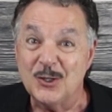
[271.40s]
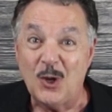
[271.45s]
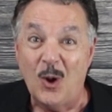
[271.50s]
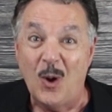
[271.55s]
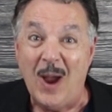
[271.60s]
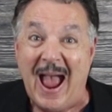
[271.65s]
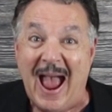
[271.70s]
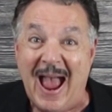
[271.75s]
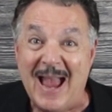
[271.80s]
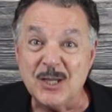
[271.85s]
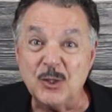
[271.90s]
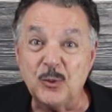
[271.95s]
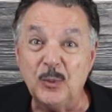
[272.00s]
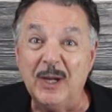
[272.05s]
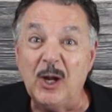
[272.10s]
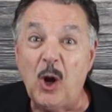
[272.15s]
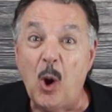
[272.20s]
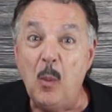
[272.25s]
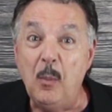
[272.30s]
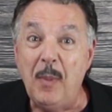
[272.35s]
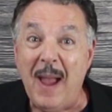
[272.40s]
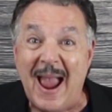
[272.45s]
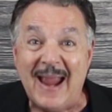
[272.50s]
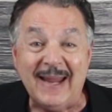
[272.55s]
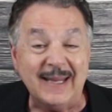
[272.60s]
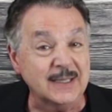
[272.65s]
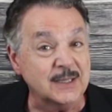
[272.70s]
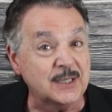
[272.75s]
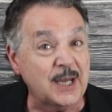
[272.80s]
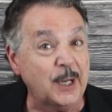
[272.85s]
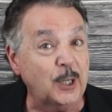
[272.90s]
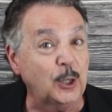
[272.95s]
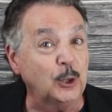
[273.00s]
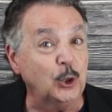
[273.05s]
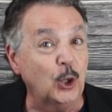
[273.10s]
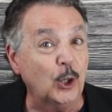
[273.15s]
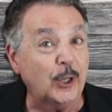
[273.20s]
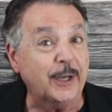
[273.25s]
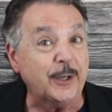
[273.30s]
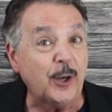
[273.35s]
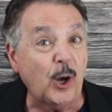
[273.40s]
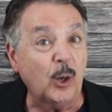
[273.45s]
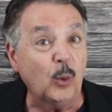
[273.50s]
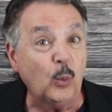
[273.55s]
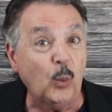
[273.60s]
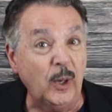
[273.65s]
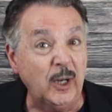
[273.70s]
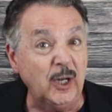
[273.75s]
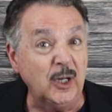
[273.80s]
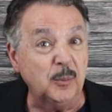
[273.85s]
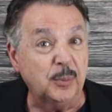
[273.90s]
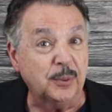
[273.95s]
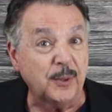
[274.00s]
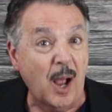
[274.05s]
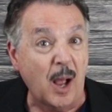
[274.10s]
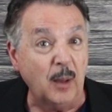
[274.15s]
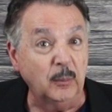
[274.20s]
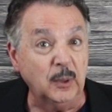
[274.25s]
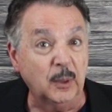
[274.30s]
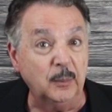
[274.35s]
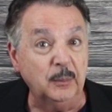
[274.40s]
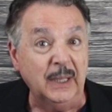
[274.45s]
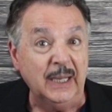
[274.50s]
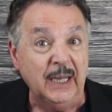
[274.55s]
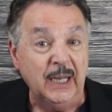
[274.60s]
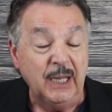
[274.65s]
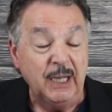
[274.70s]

So as we go back and take a look at our word problem,